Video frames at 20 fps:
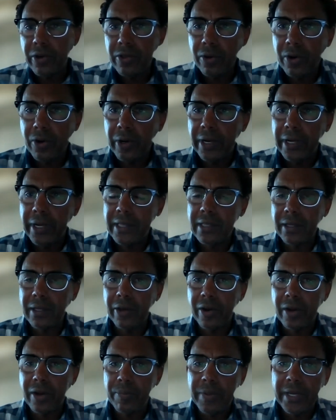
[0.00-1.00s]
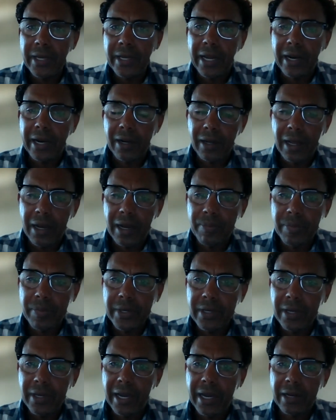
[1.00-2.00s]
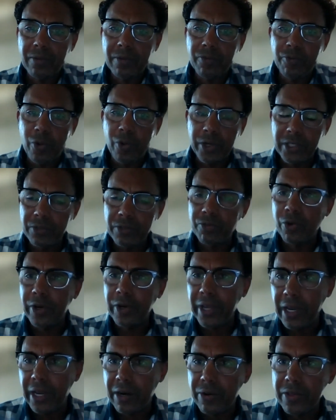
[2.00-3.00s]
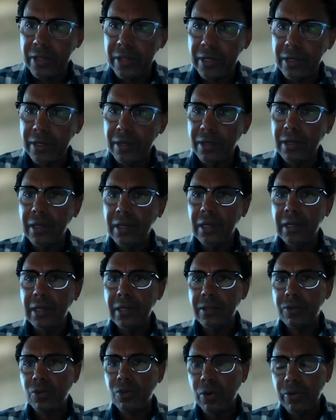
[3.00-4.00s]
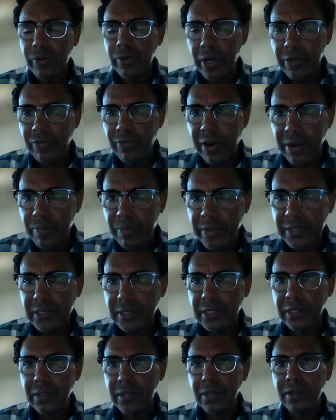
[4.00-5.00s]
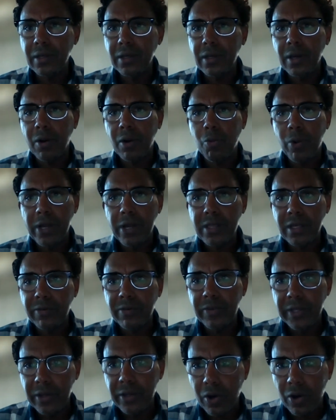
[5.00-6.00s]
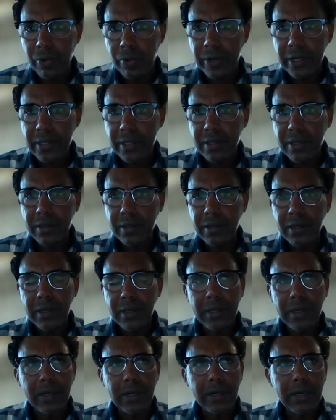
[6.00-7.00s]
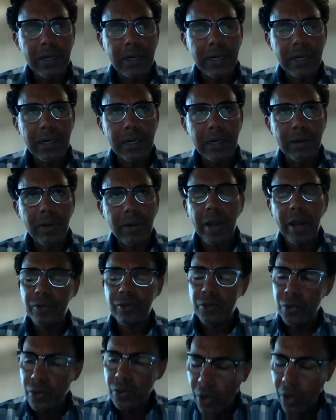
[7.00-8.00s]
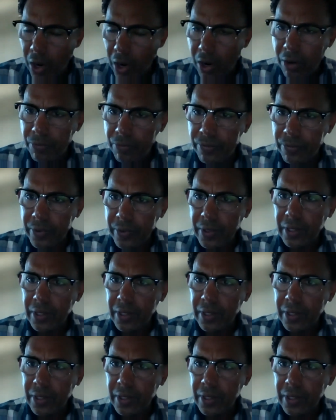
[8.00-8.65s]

So it's going to be at our lobby at 1440 Harrison, 1235 Mission, 170 Otis, to golf.